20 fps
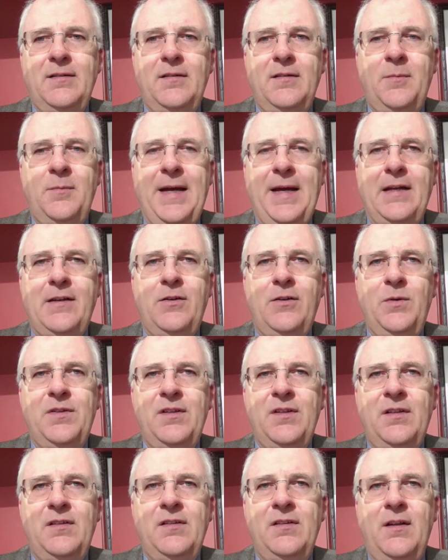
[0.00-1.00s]
The bad news
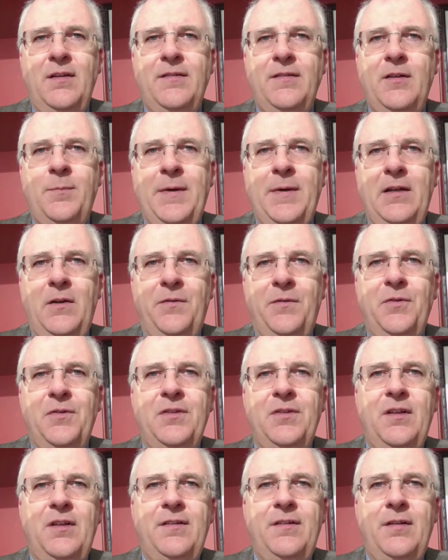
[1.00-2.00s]
is that many of those
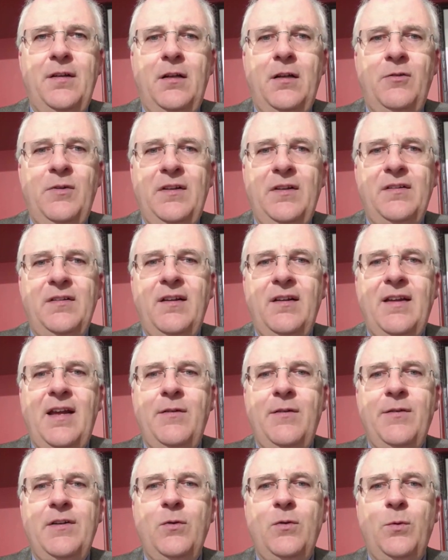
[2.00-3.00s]
distilleries
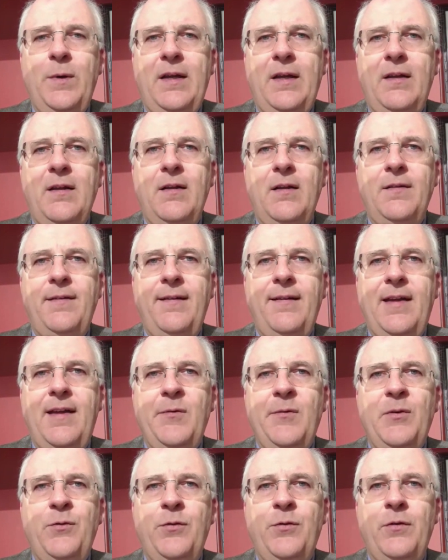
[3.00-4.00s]
gave it away. They
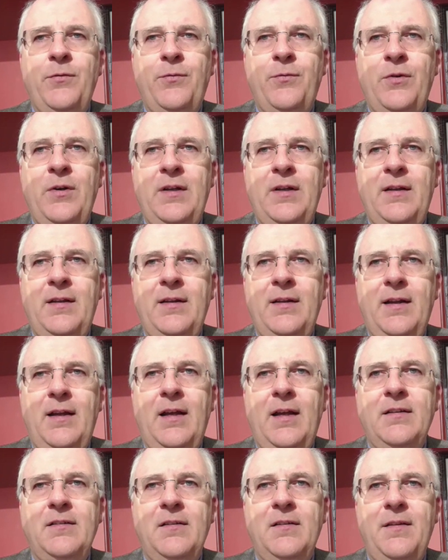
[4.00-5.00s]
gave it for free
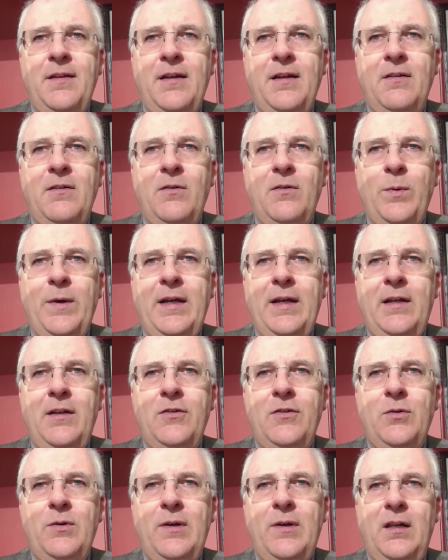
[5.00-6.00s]
as their way
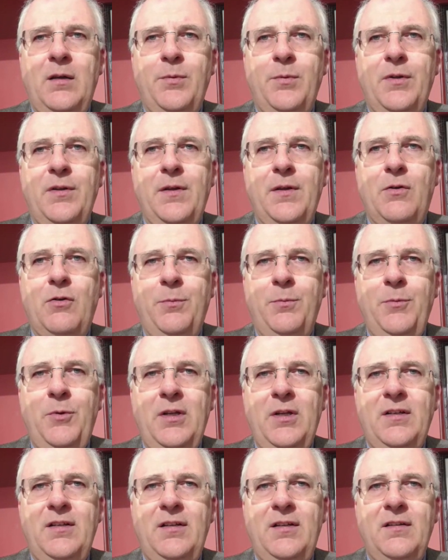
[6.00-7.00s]
to help the
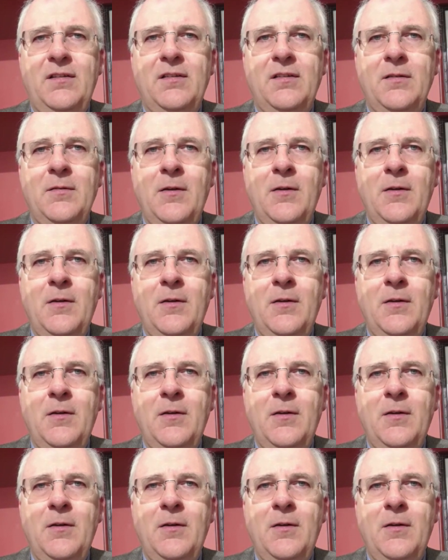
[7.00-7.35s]
communities.